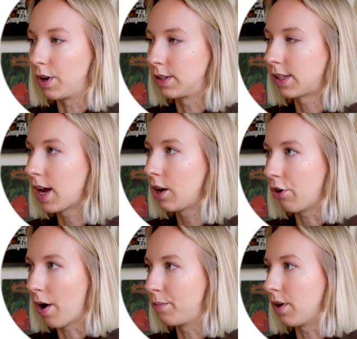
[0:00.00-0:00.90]
their site,
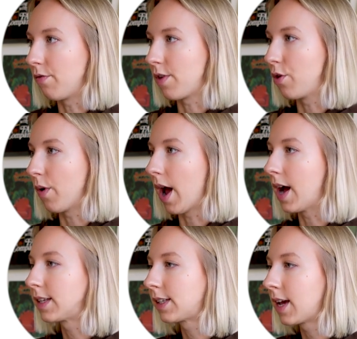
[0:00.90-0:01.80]
grabbed a few
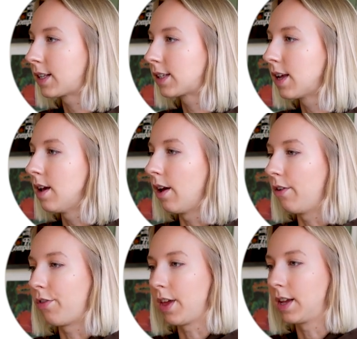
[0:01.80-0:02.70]
assets
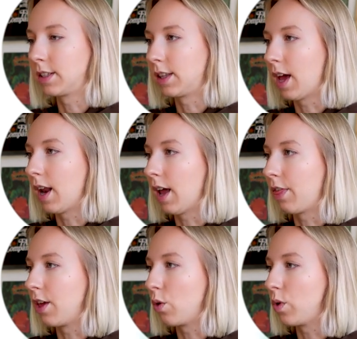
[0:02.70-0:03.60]
of things that I
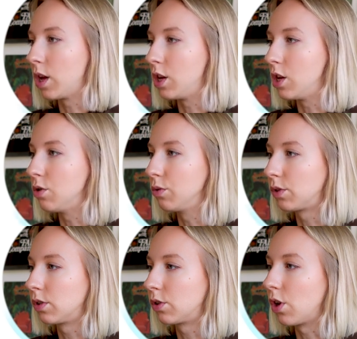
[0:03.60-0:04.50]
think we could
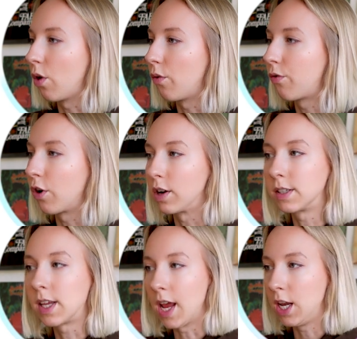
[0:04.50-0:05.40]
use. So, for
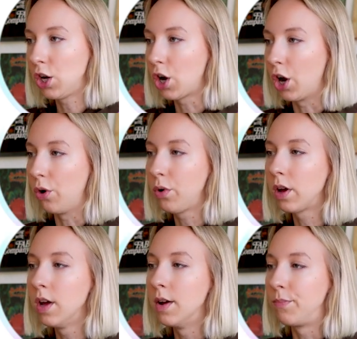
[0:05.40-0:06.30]
Scan Your Coke,
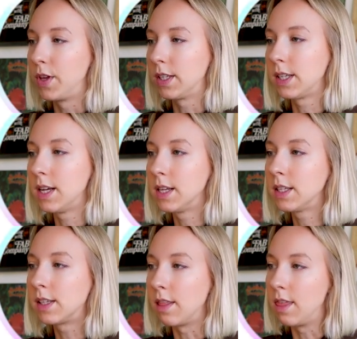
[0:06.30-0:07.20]
this
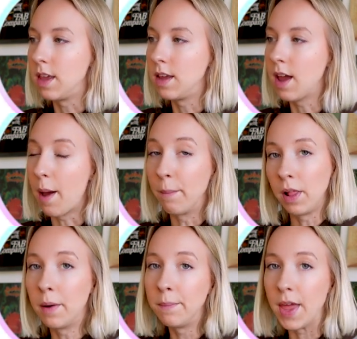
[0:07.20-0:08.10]
is the
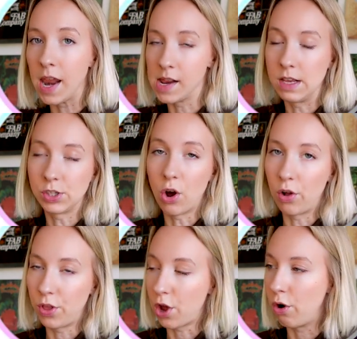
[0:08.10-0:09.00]
emblem that is
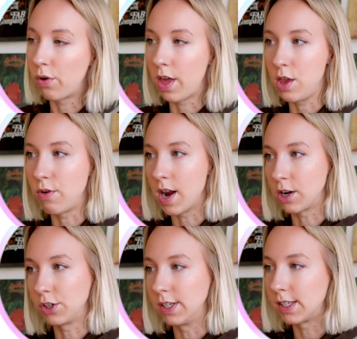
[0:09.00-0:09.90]
on the Coke that you can
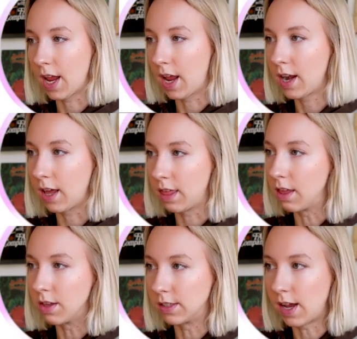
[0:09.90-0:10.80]
actually scan. I
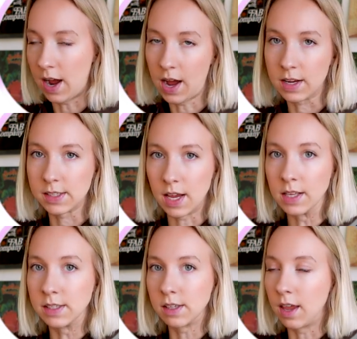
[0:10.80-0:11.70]
think this acts
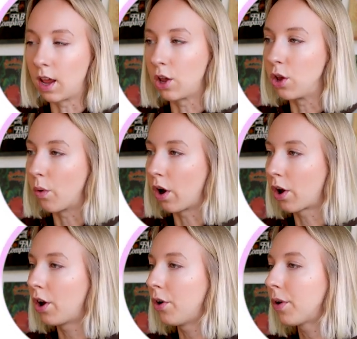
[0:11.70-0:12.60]
as like a QR
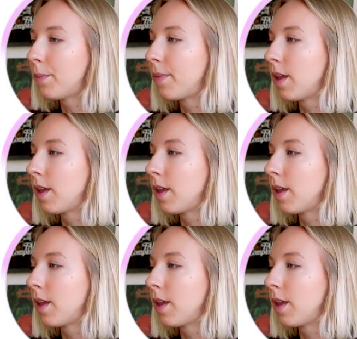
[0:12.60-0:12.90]
code.